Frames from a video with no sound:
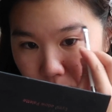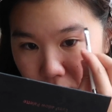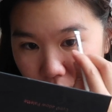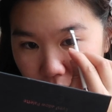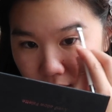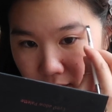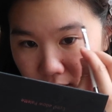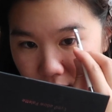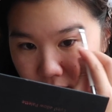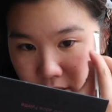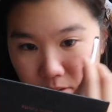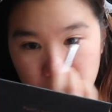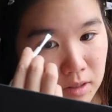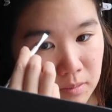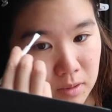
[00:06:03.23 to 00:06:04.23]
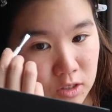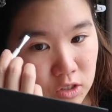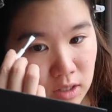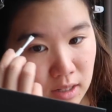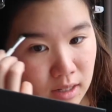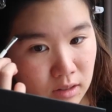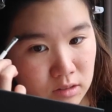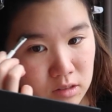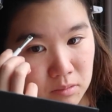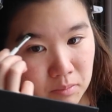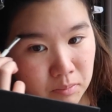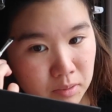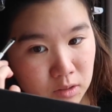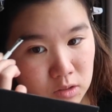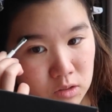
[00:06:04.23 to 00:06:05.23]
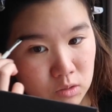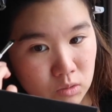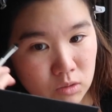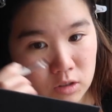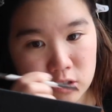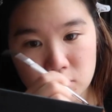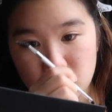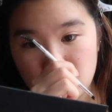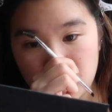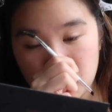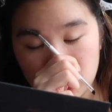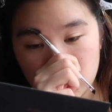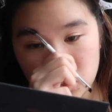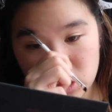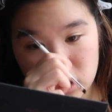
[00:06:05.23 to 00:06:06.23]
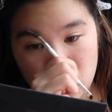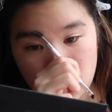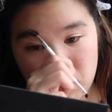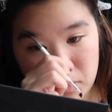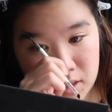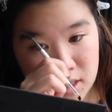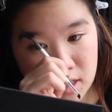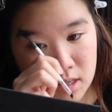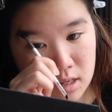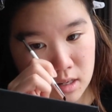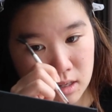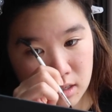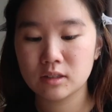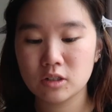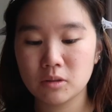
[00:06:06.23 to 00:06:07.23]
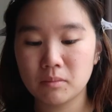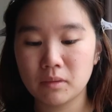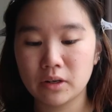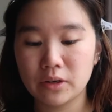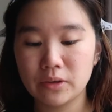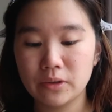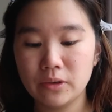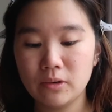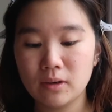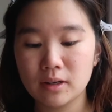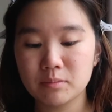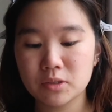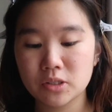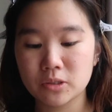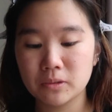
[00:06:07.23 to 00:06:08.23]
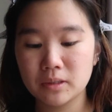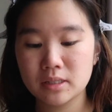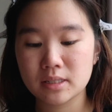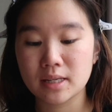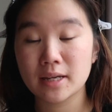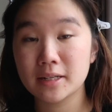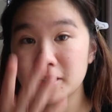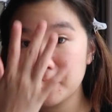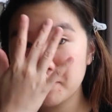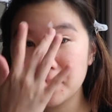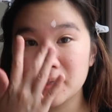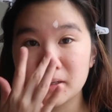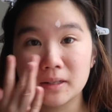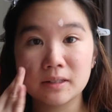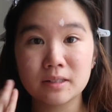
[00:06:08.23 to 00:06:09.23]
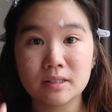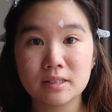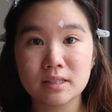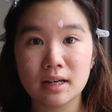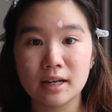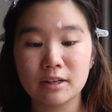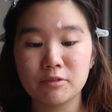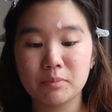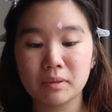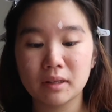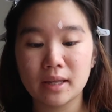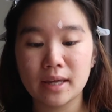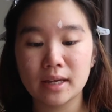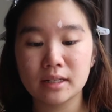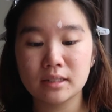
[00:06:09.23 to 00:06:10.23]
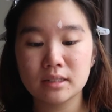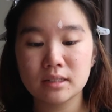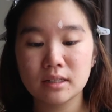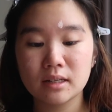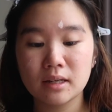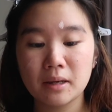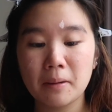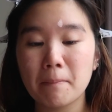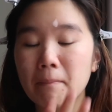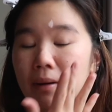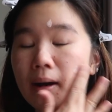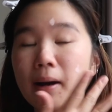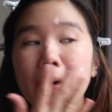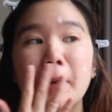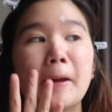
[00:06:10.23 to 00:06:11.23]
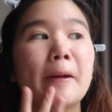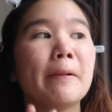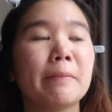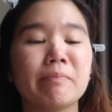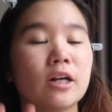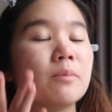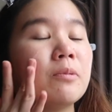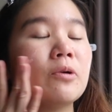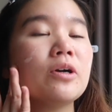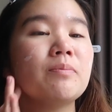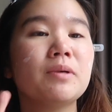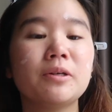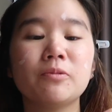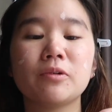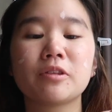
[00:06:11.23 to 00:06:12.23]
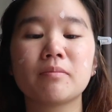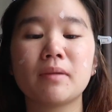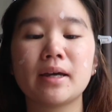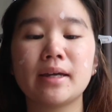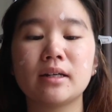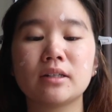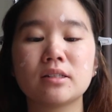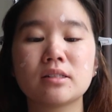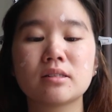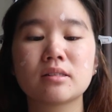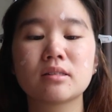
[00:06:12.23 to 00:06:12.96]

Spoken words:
part, I guess. And maybe check out some bookstores, maybe go shopping. Tomorrow, I'm so excited because I've planned my hair appointment with my hair